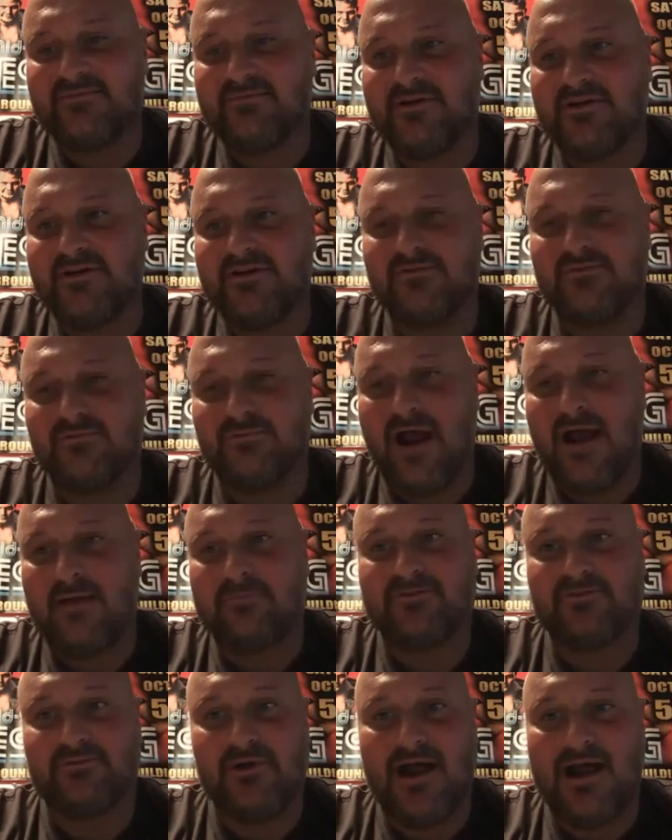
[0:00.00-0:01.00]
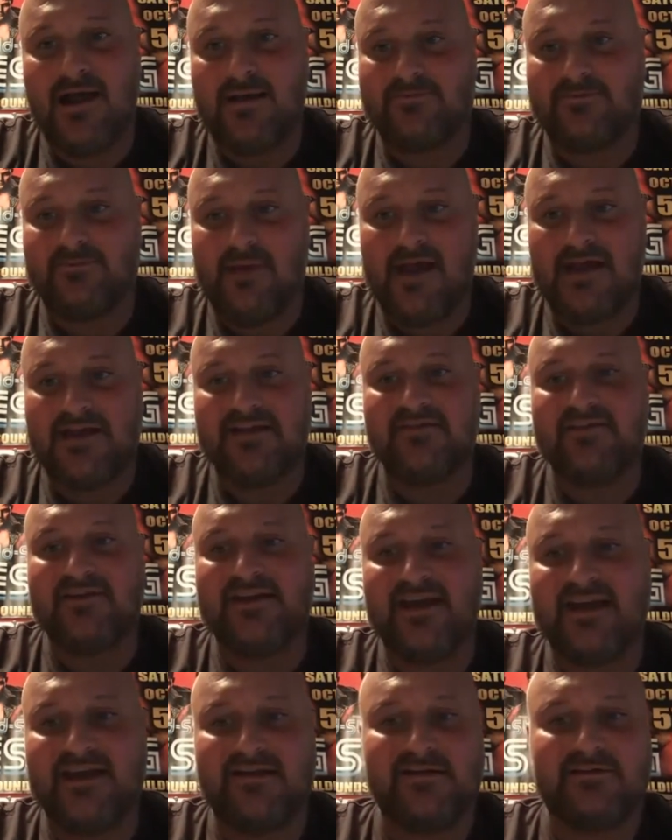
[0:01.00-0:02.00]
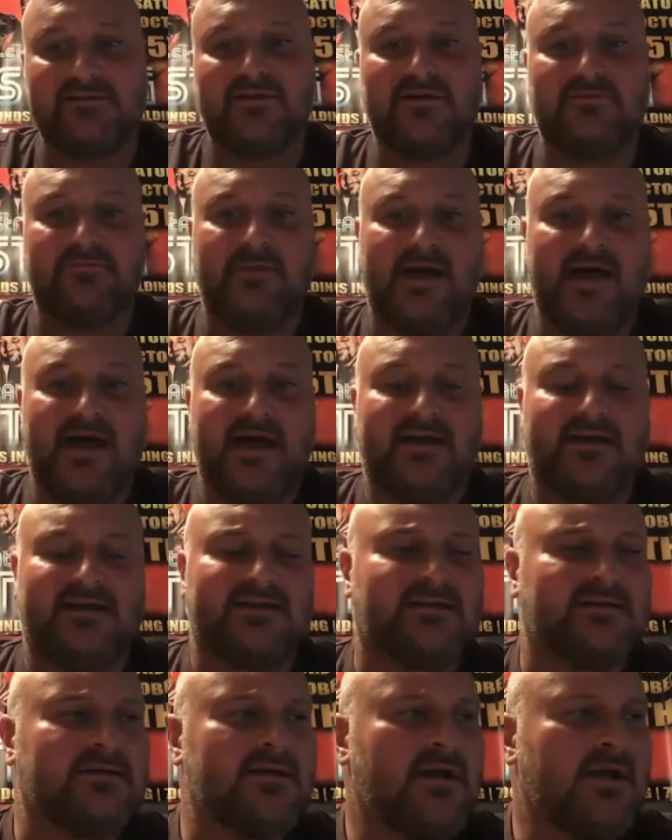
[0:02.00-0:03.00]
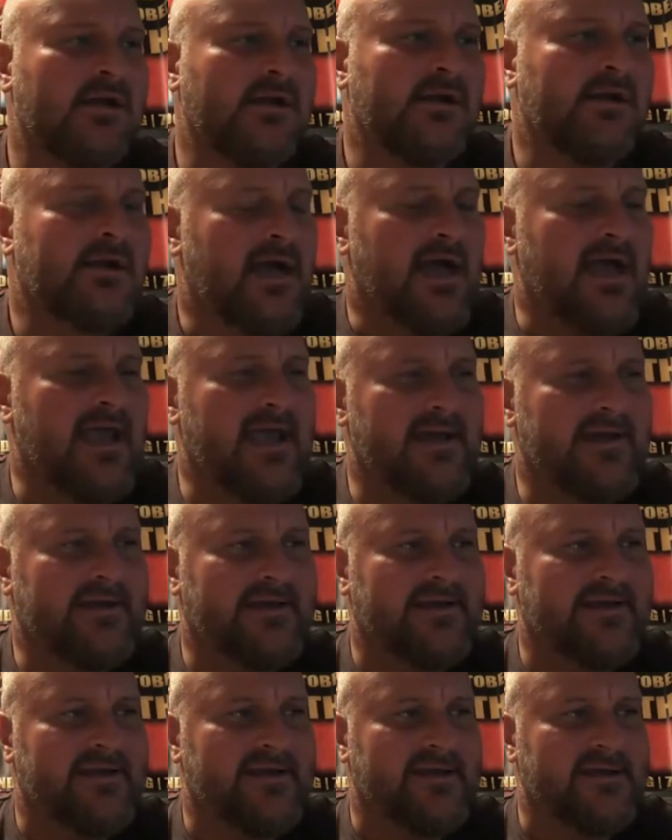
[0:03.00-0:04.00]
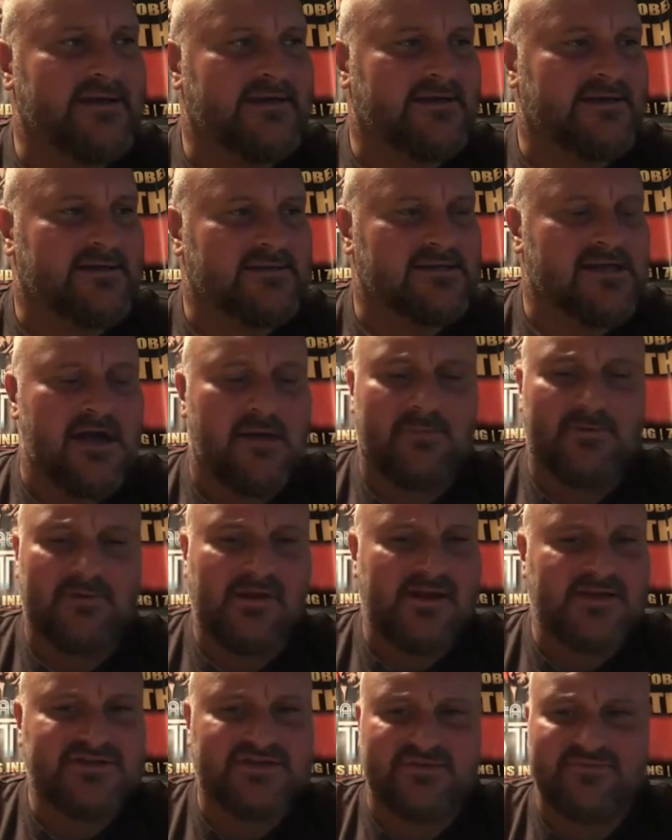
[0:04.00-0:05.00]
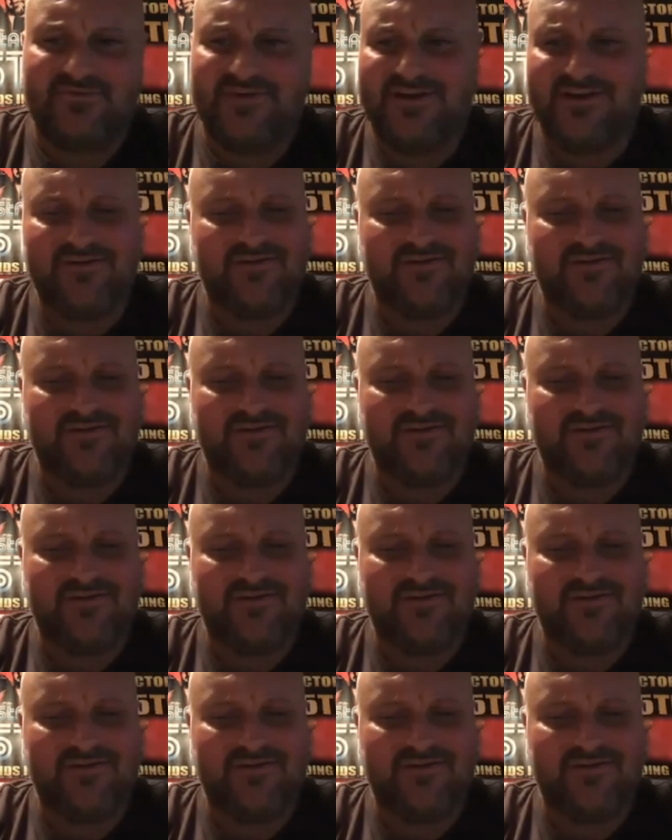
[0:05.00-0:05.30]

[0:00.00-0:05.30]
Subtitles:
good raps and rhymes back in the day. You can look back, and I had a compilation video